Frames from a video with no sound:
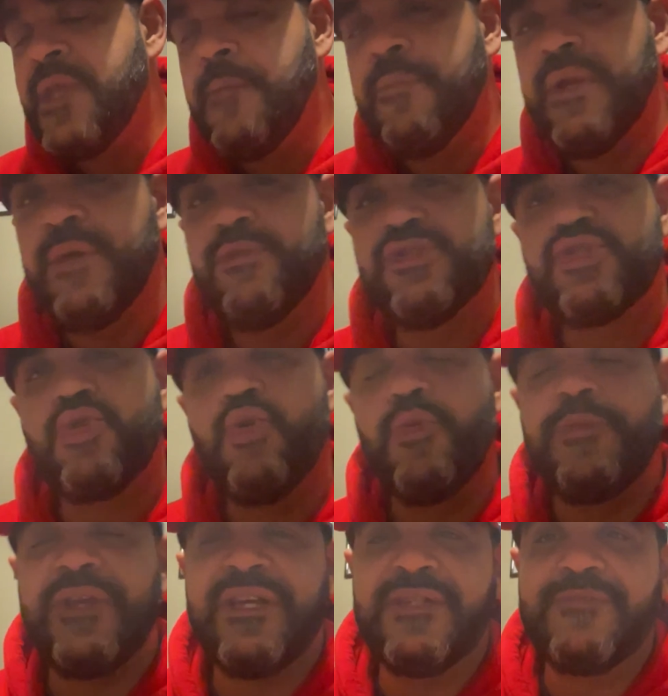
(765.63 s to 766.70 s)
But it was cool
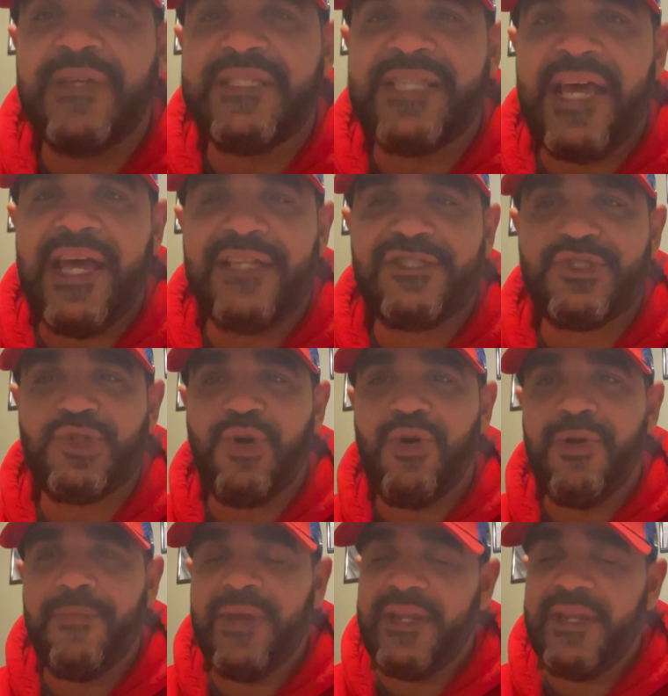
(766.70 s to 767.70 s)
because my dad saw him,